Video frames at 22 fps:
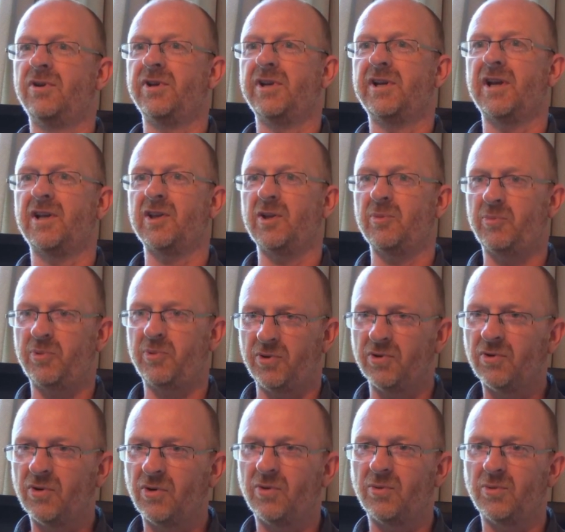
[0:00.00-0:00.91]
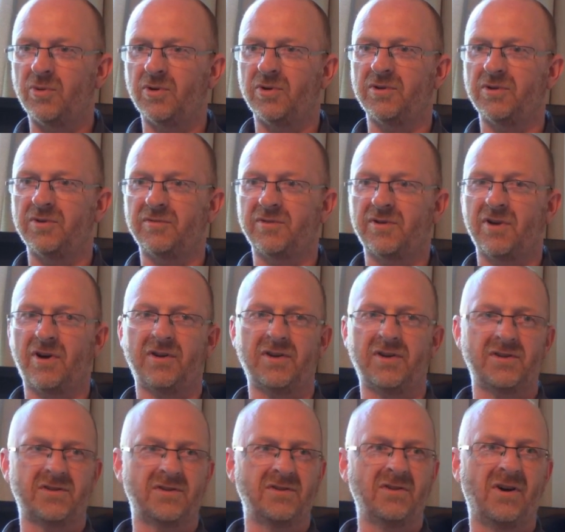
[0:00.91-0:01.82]
You get the pure word of God.
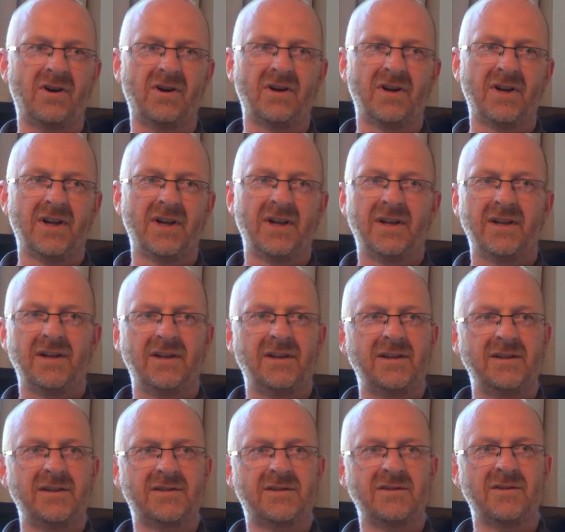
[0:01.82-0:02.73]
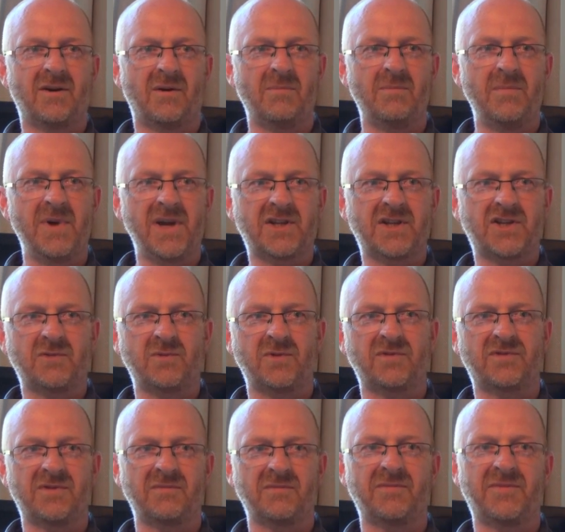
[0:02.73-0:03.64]
It's not it's not mixed
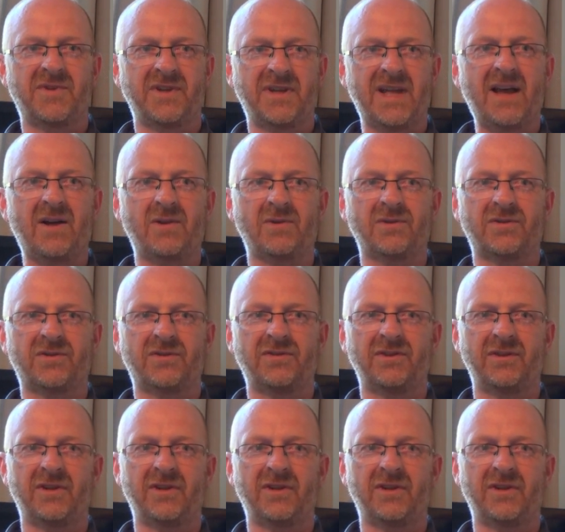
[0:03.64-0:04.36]
with something else.